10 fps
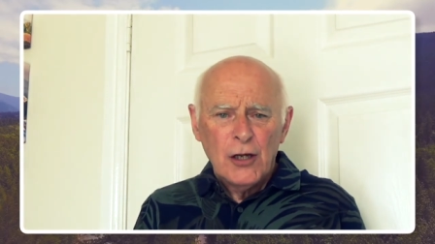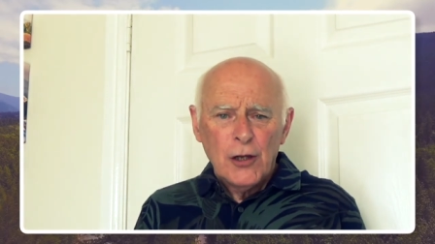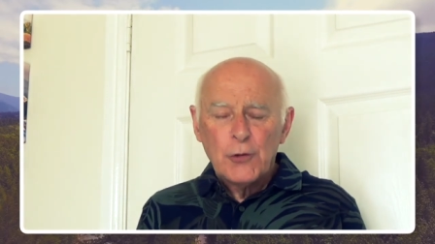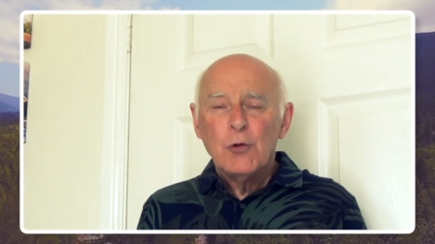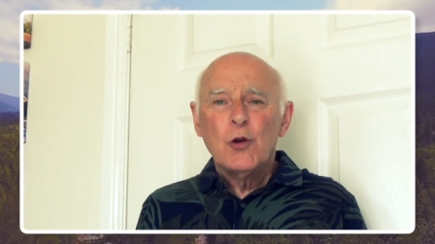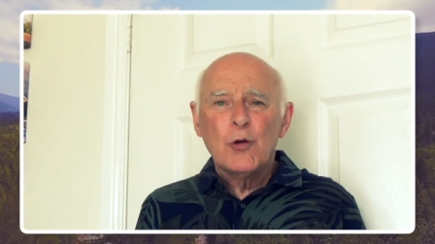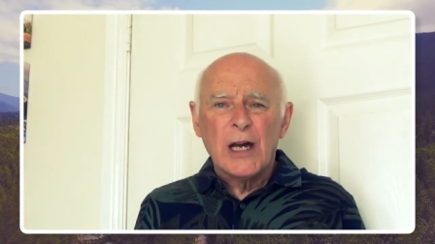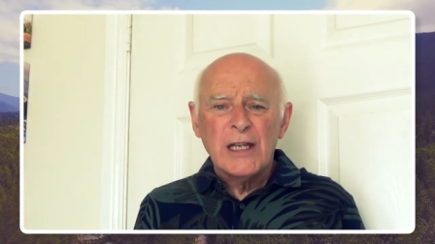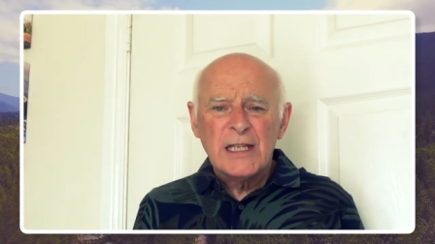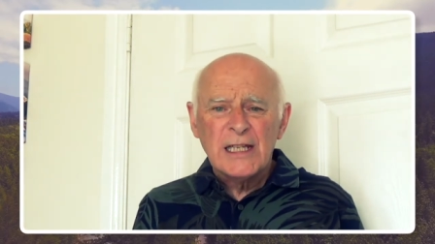Through
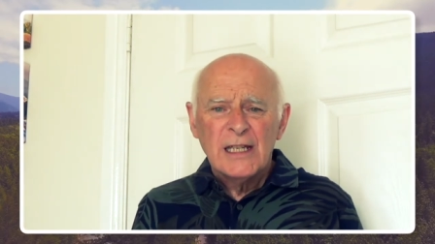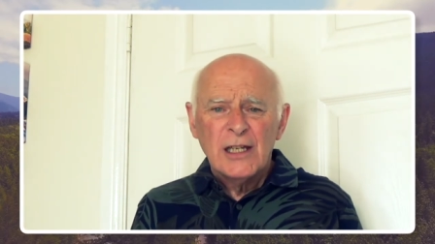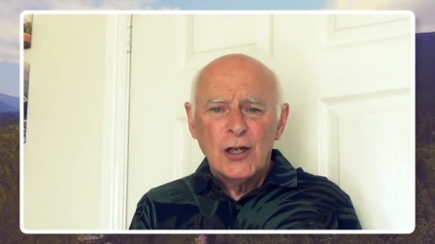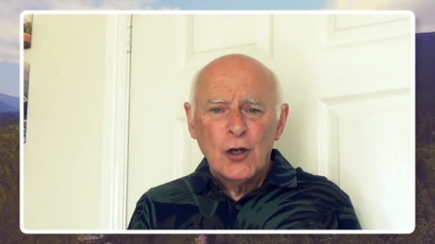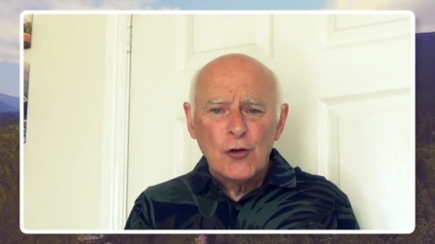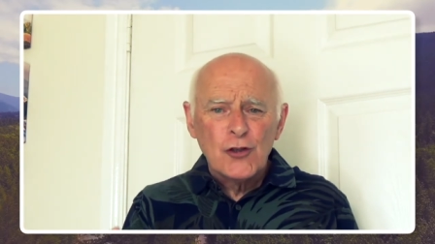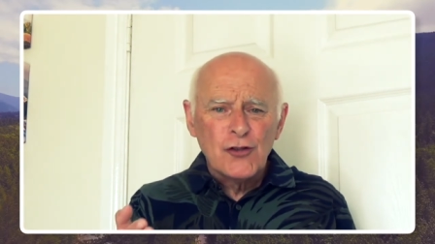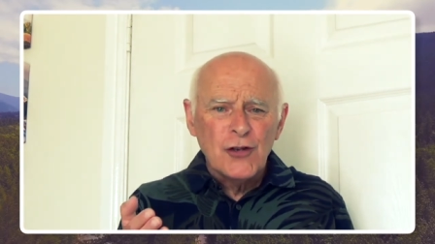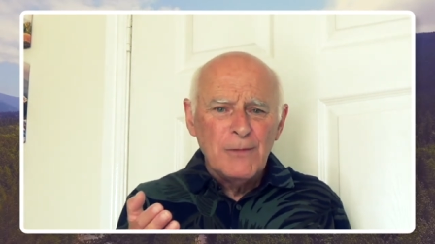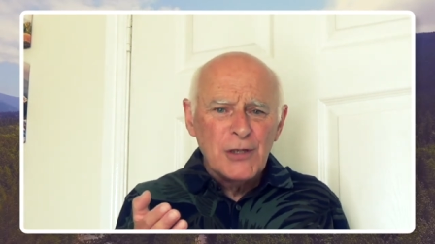Christ, God
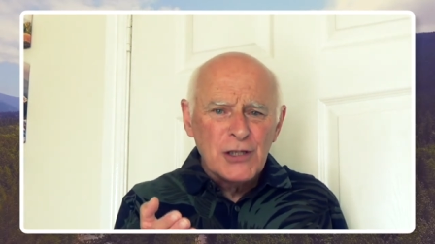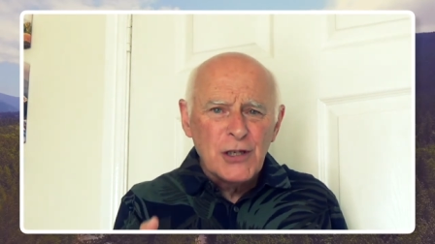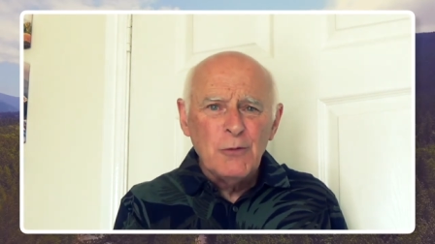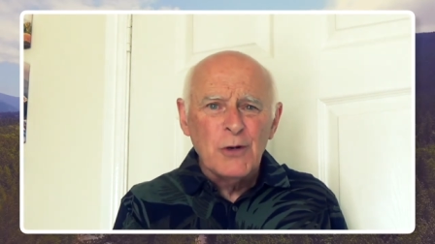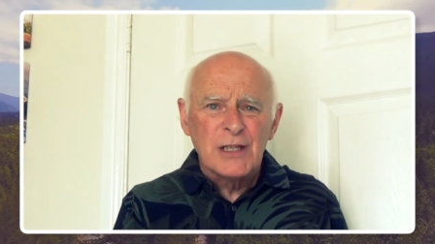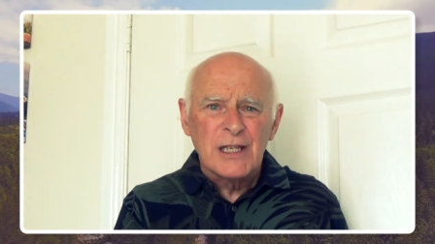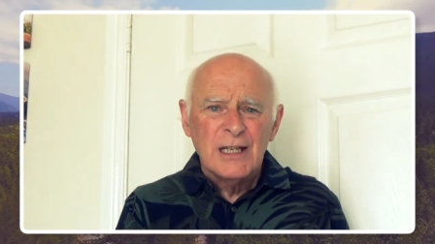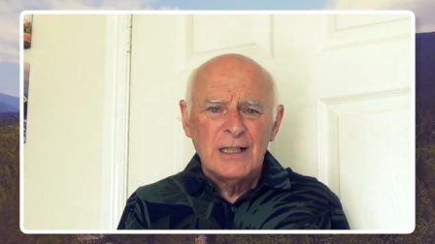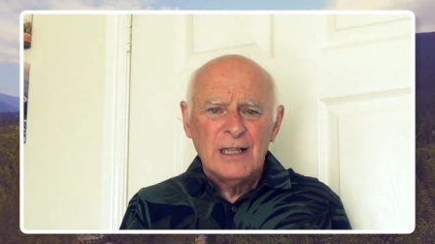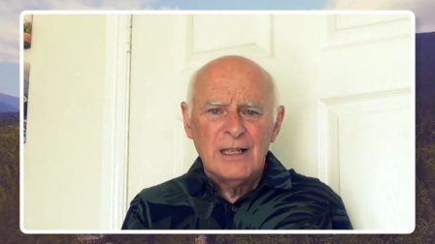streams to us
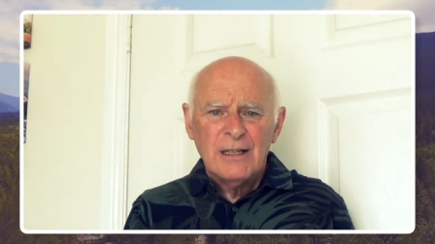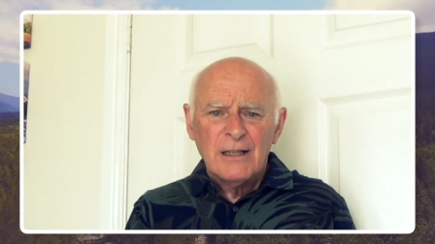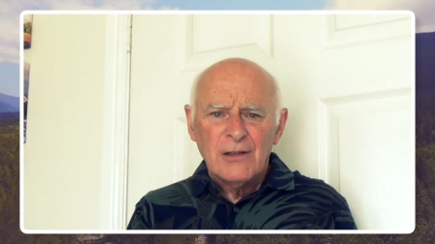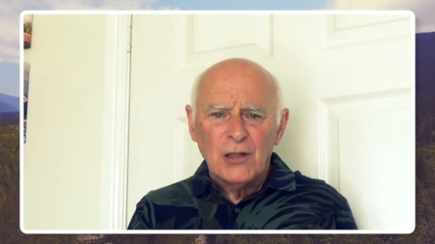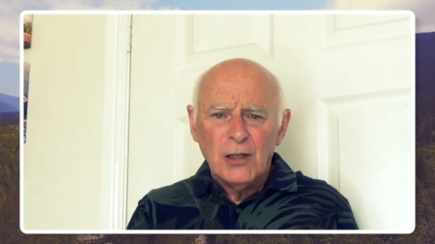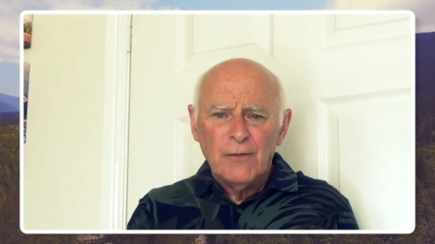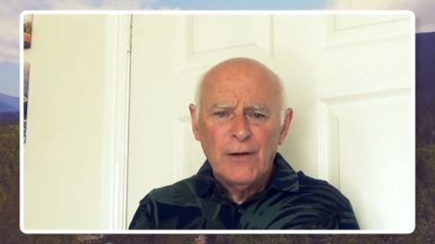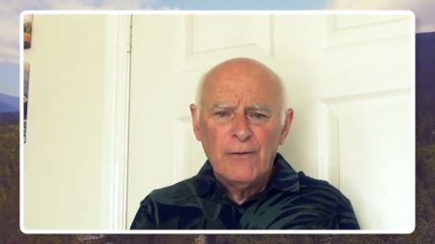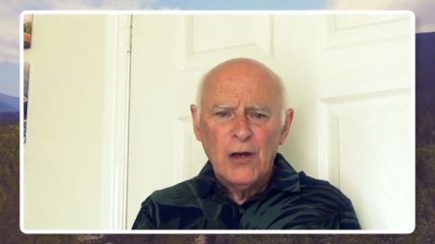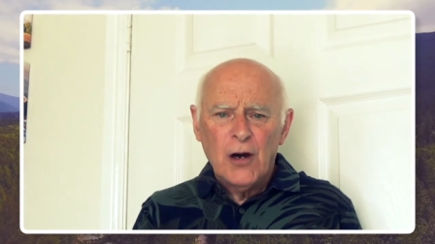the love
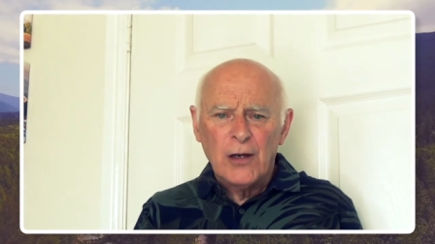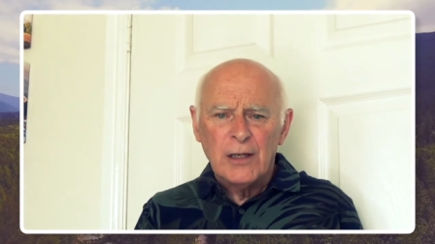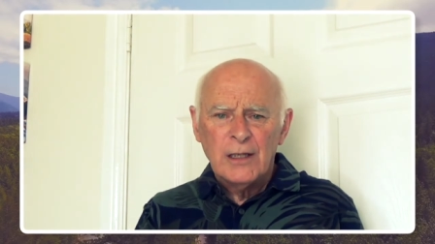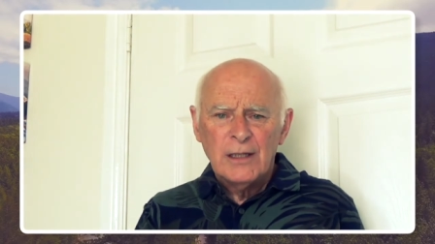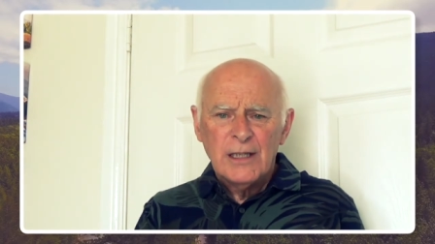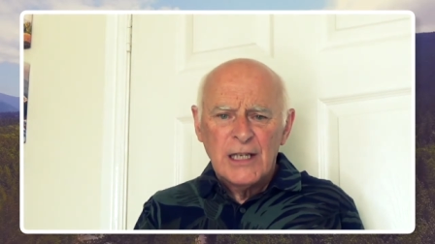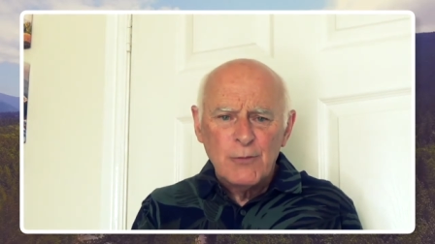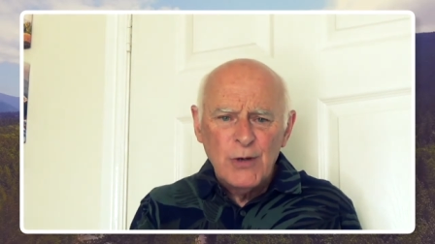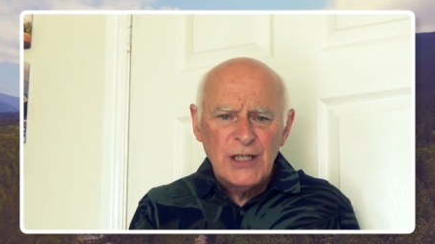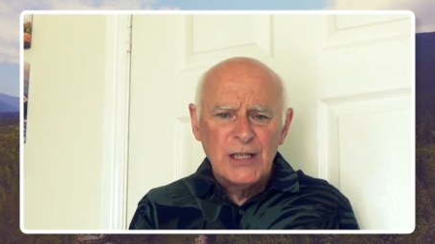of God, his
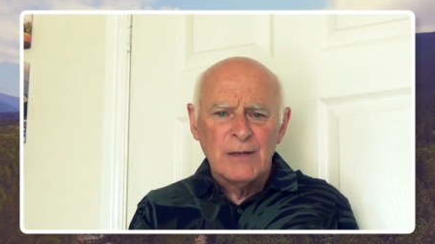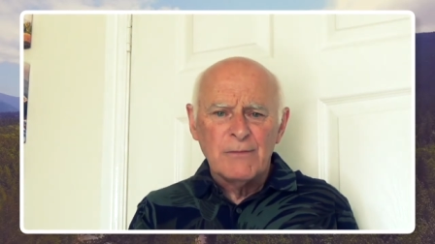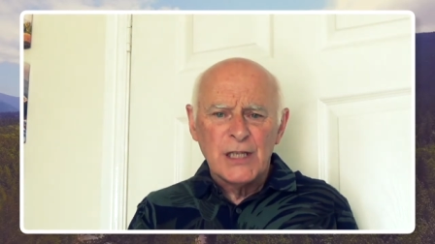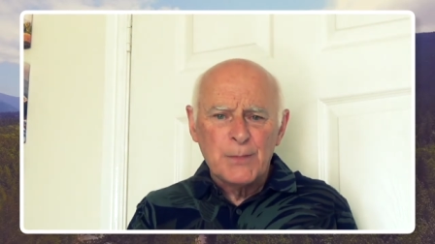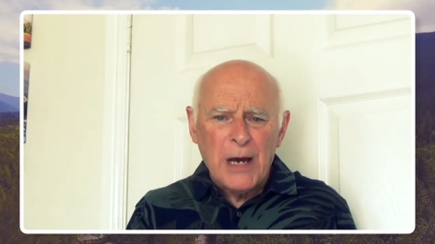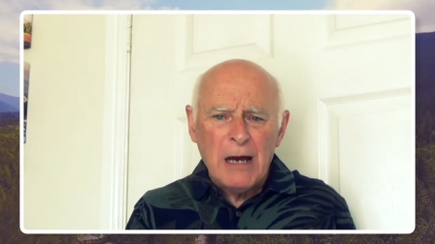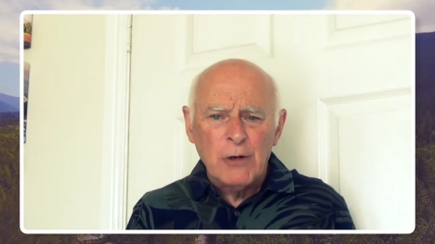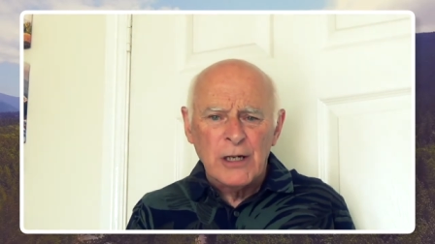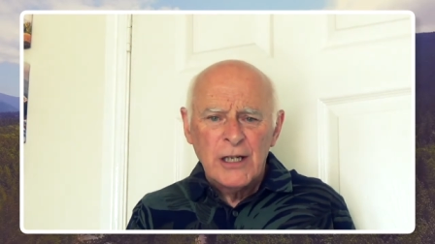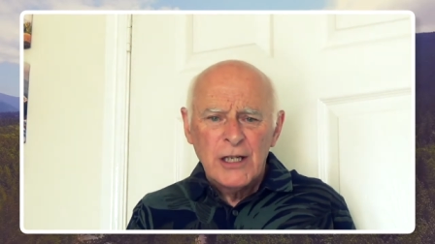wisdom, his
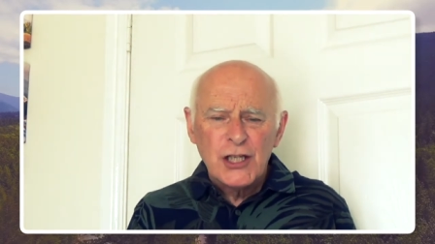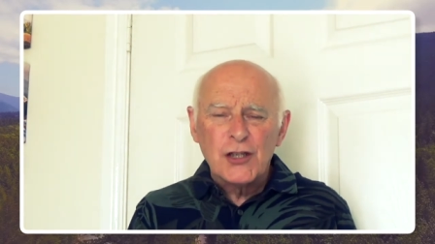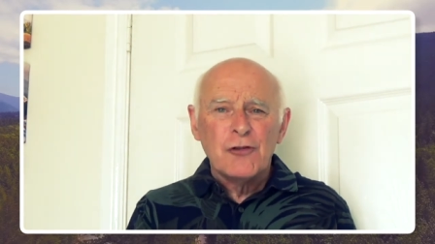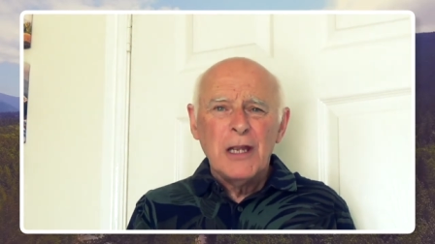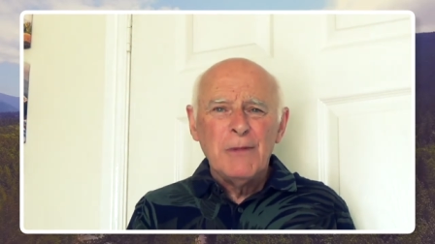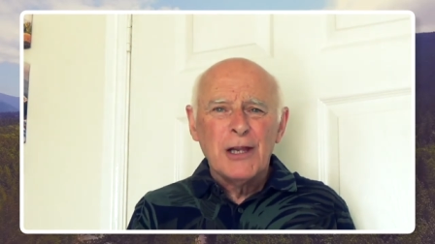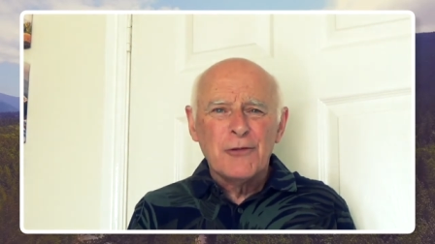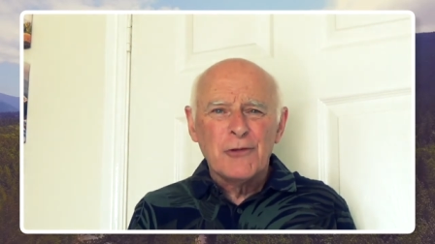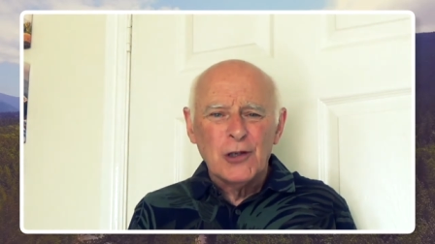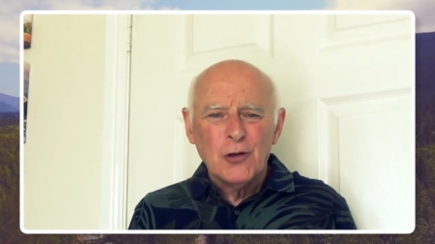power, streaming
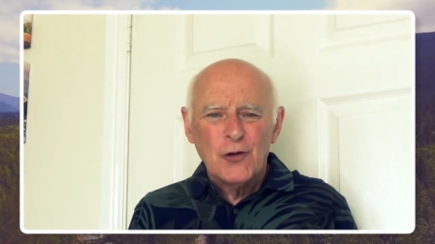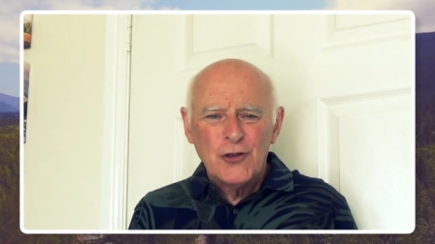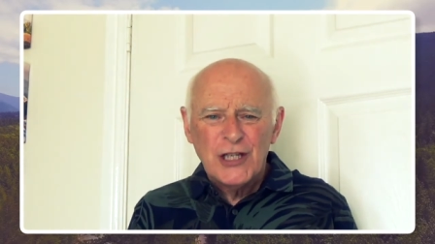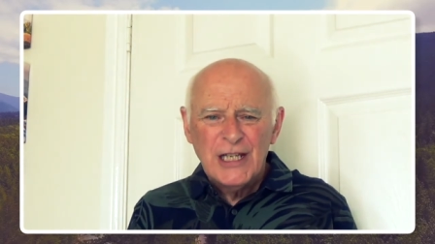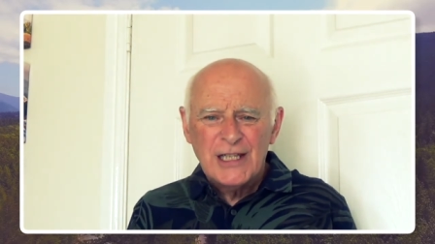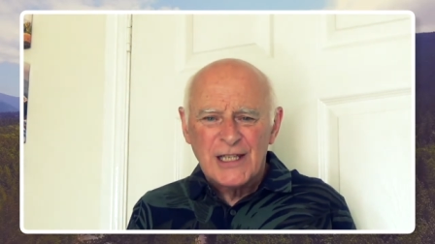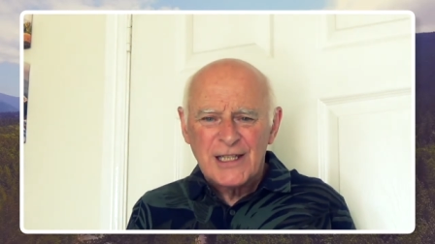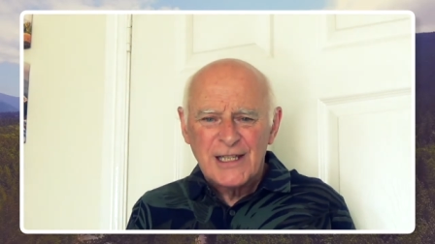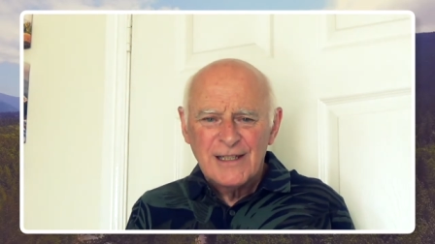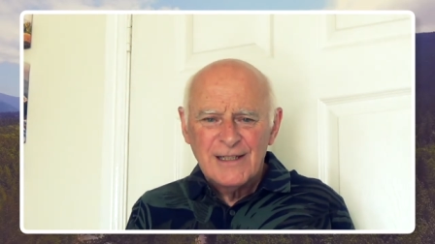through the Lord Jesus.